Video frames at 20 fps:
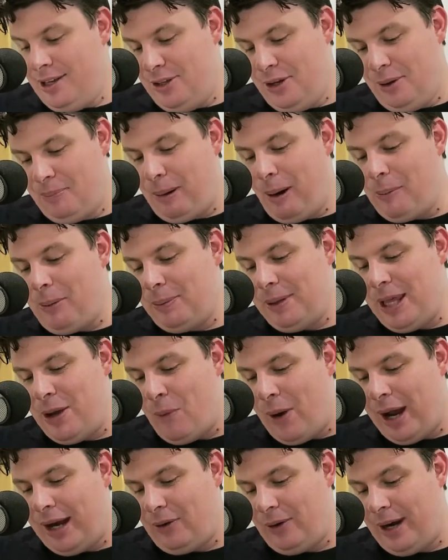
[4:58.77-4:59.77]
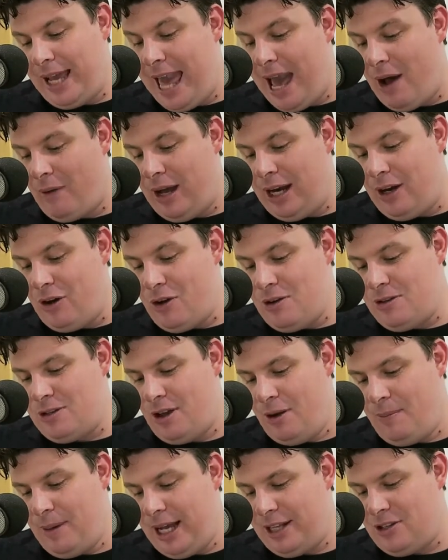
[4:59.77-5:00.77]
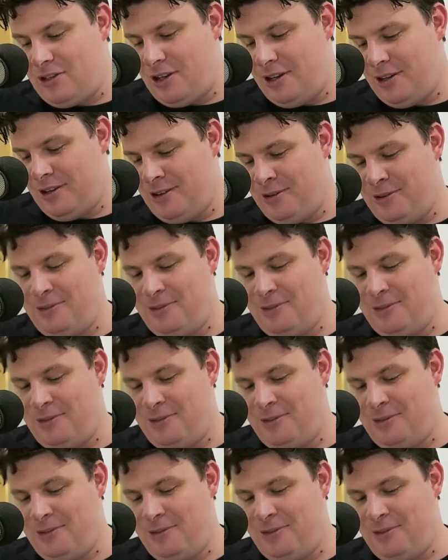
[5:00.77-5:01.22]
You're probably wondering how I know so much.